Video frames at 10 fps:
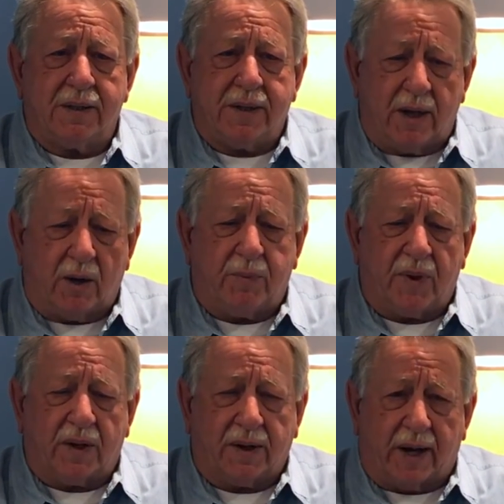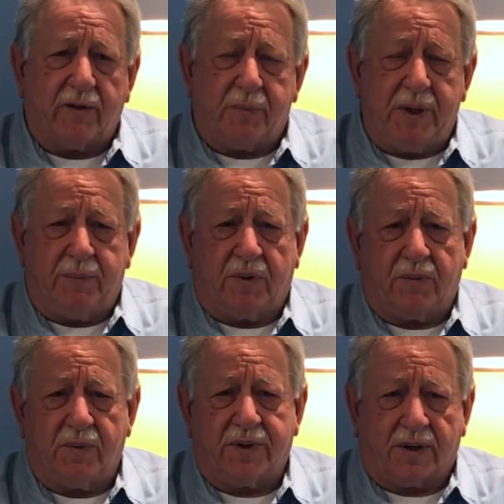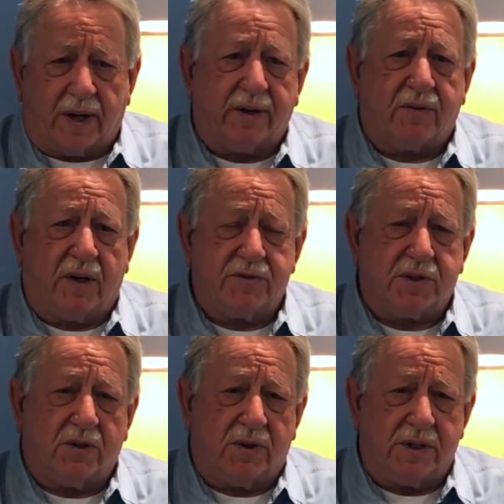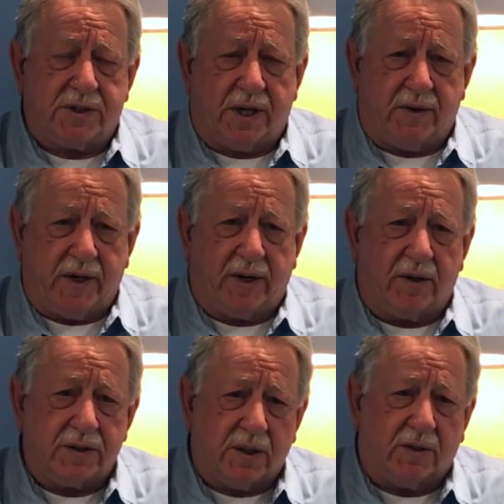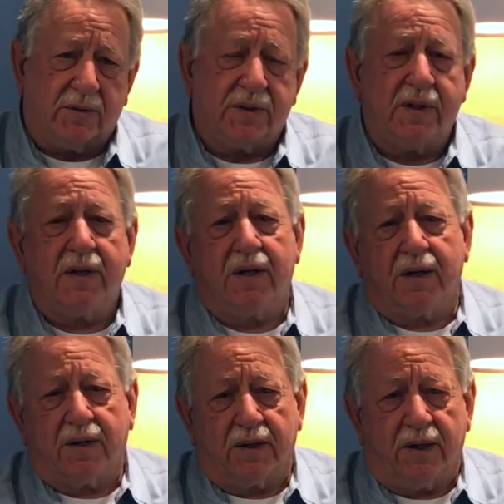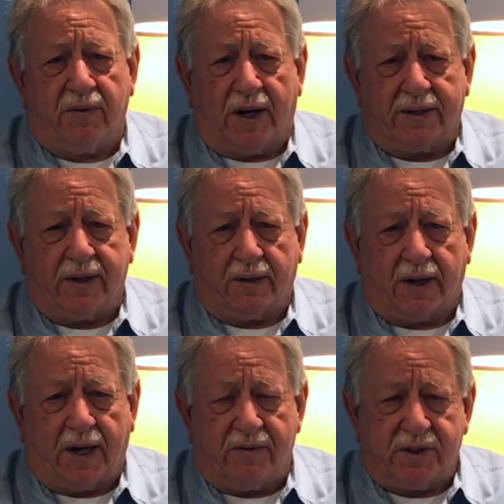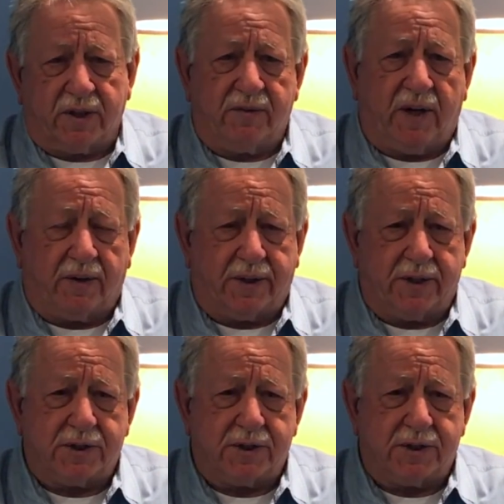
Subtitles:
to help a lot of people with a lot of love stories that are yet untold live out their lives and live out their